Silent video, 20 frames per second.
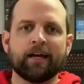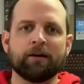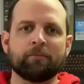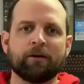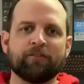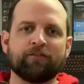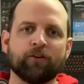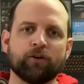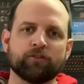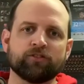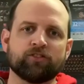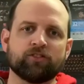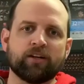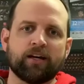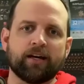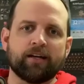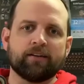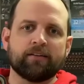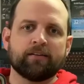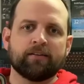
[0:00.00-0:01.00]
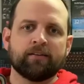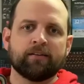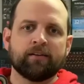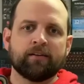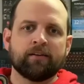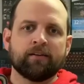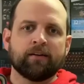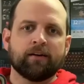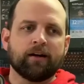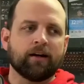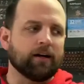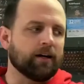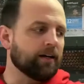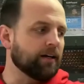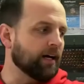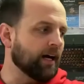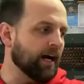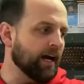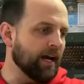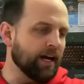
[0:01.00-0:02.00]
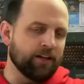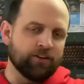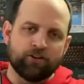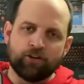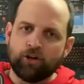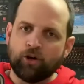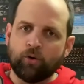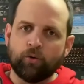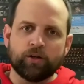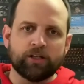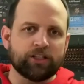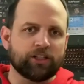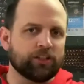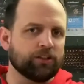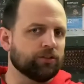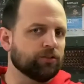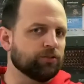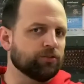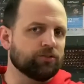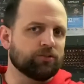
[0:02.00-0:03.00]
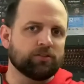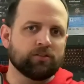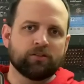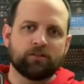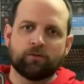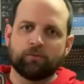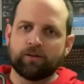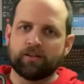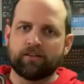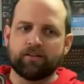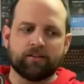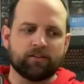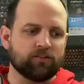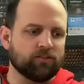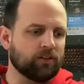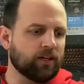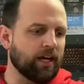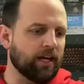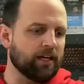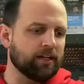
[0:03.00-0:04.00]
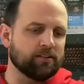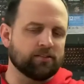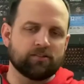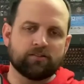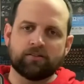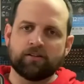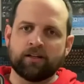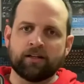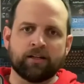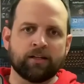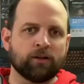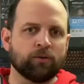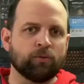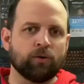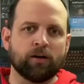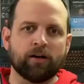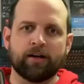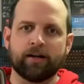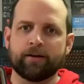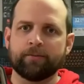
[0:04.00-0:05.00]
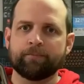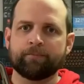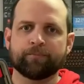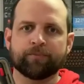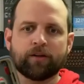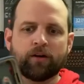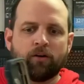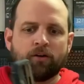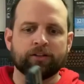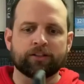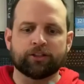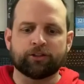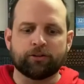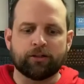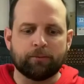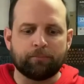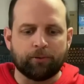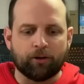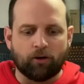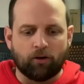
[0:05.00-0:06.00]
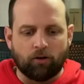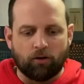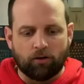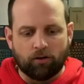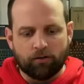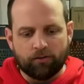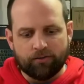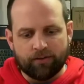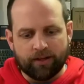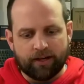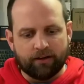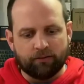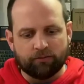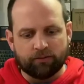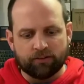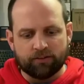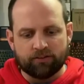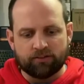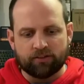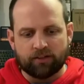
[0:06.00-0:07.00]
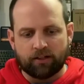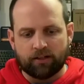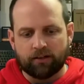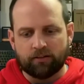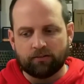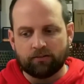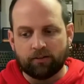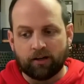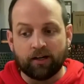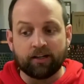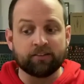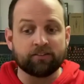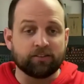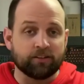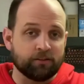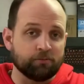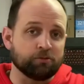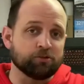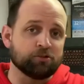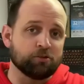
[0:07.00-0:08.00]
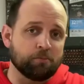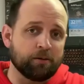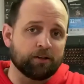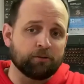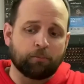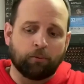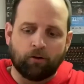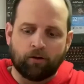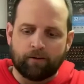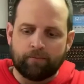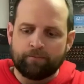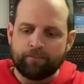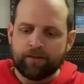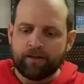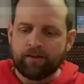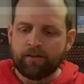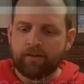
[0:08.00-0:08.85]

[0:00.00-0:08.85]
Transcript: and my phone's set. I had no issues with this case in any way on the trip at all. That was, honestly, was the best part.